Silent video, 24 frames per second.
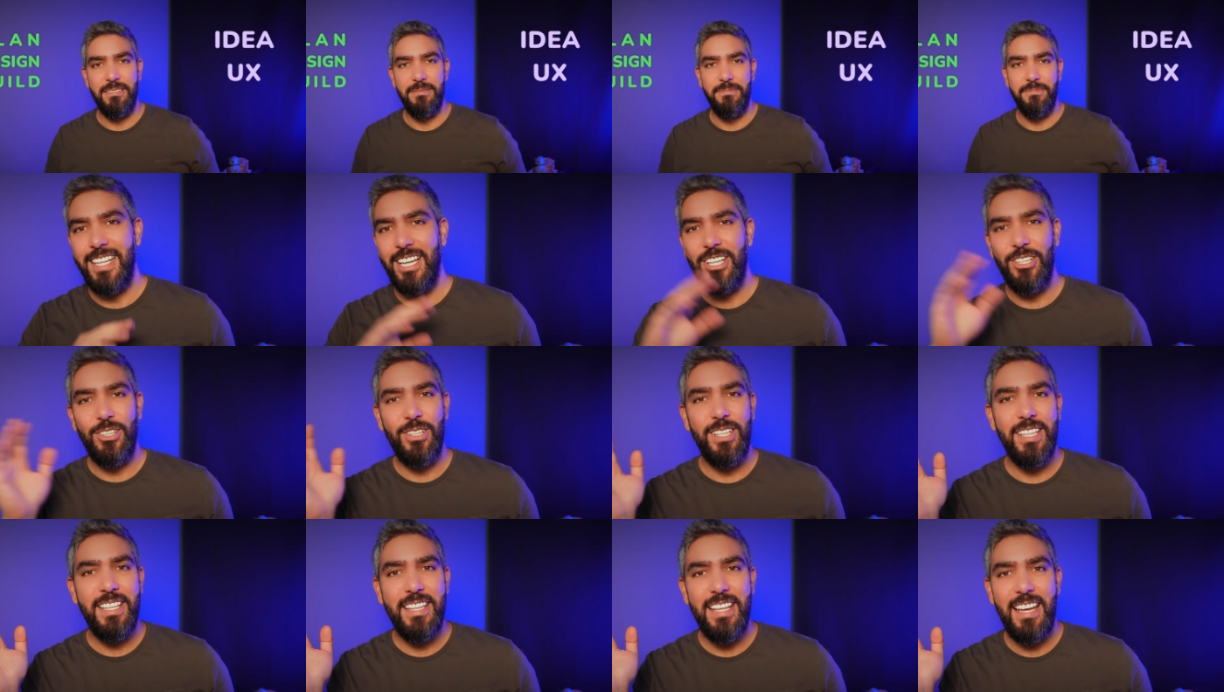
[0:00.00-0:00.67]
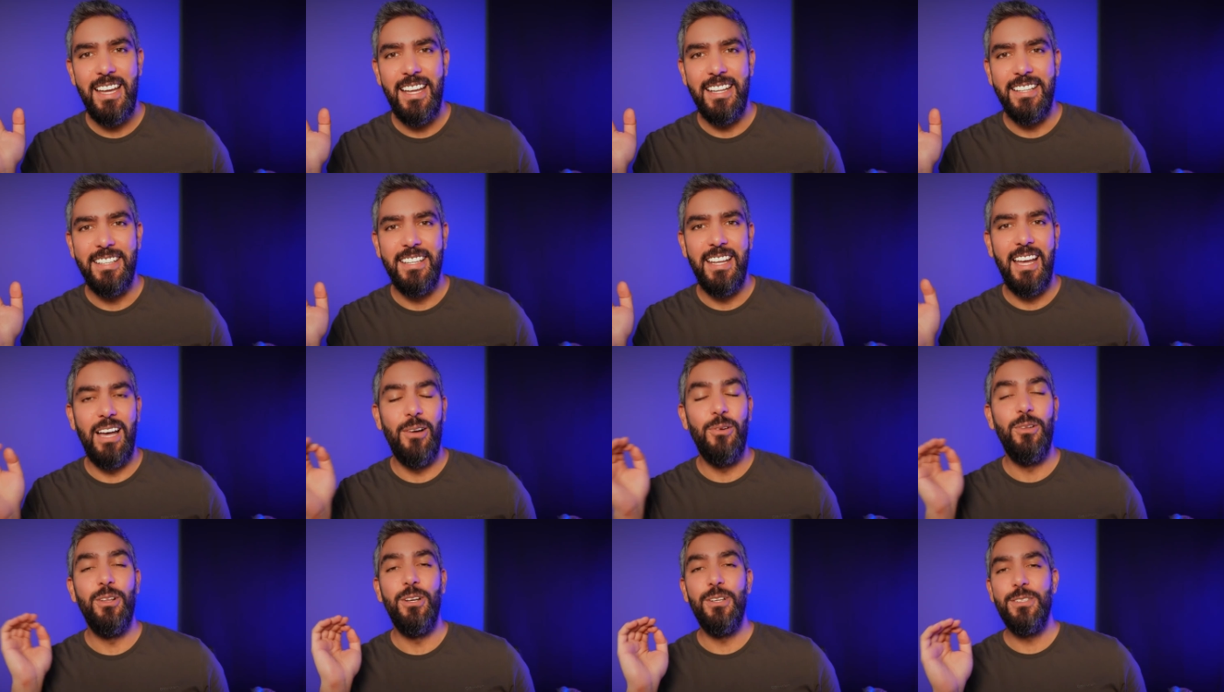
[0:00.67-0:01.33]
Not only that,
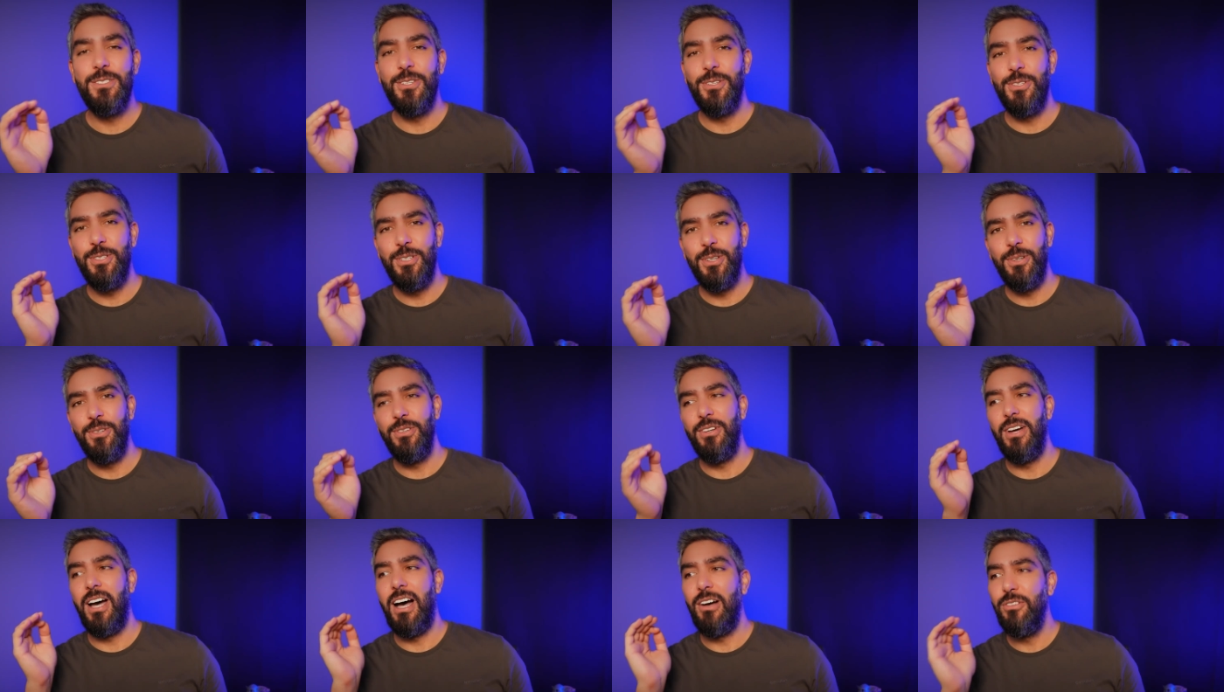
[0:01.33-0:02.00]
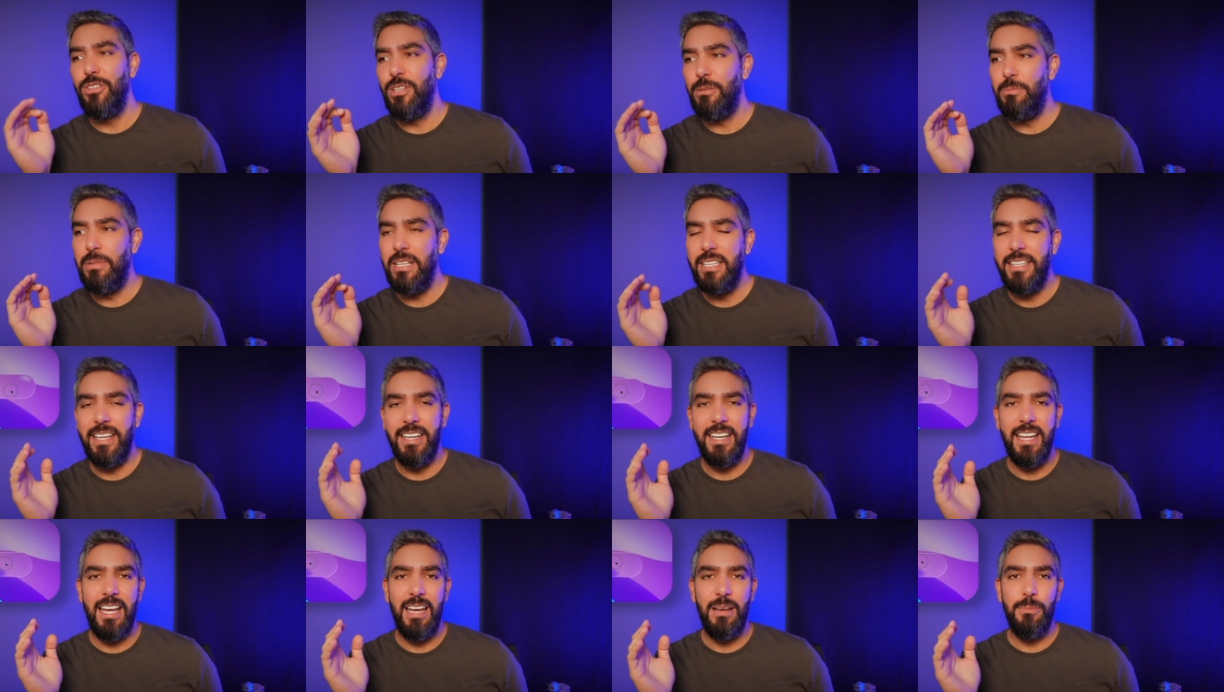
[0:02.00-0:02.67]
I will also show you how to build
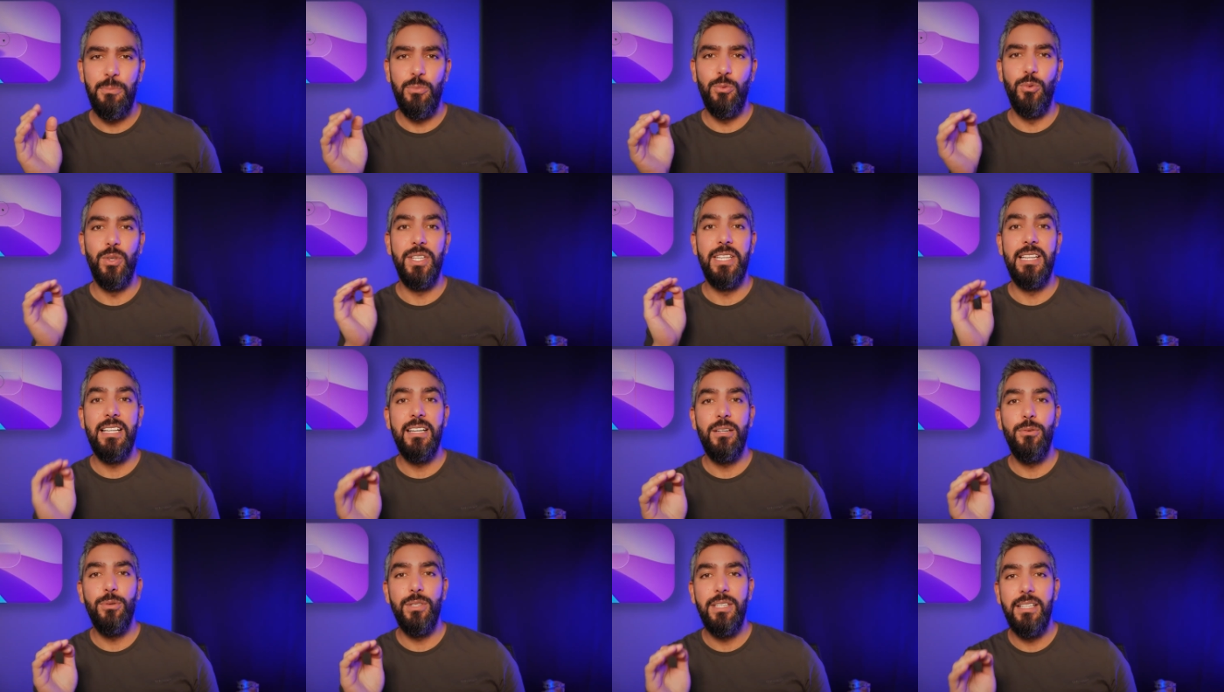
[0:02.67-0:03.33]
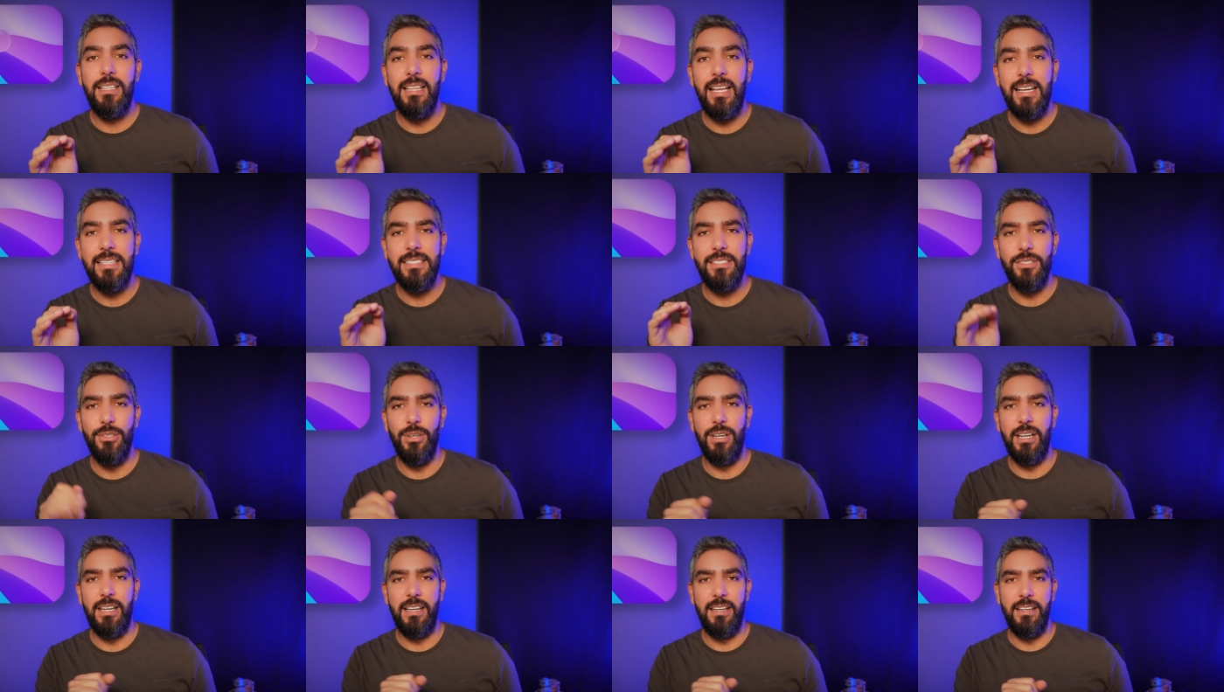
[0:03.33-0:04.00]
an app with Liquid Glass
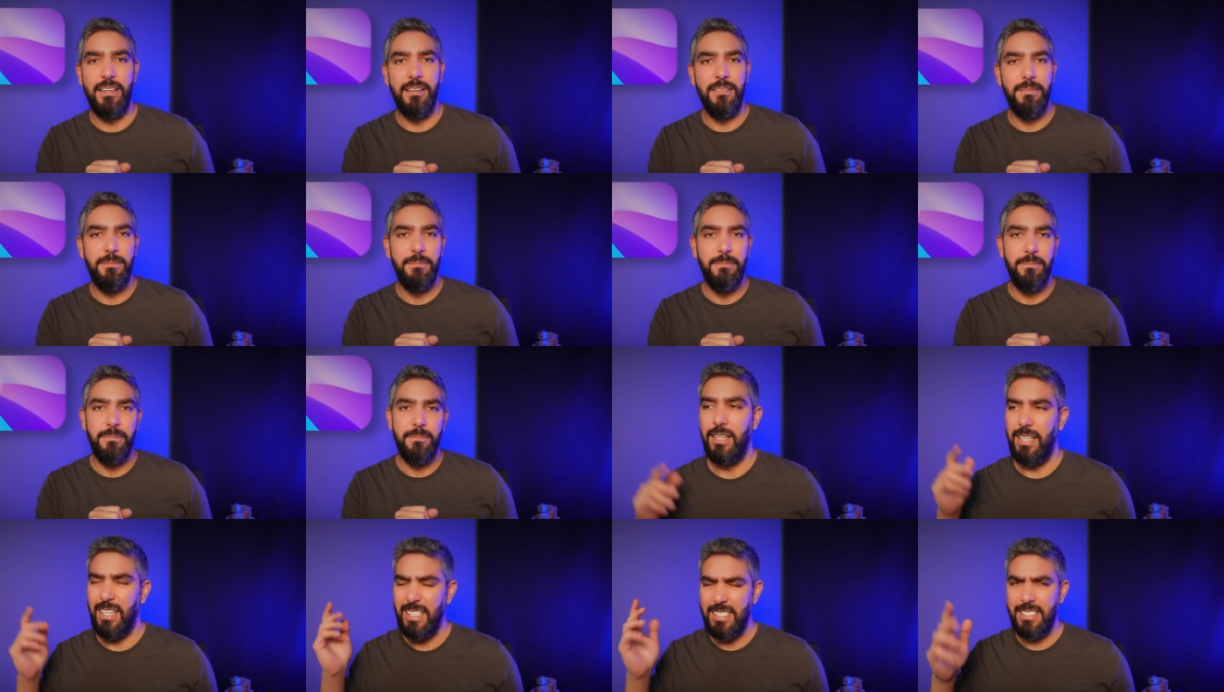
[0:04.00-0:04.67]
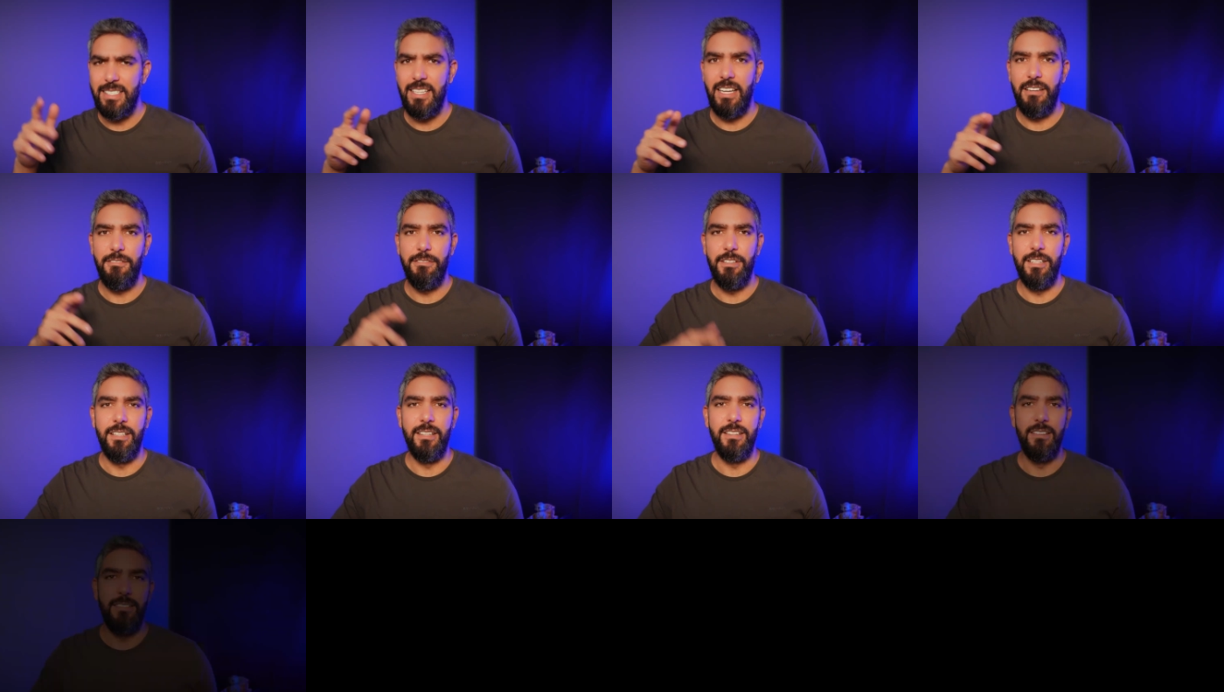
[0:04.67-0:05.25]
UI. Let's dive in.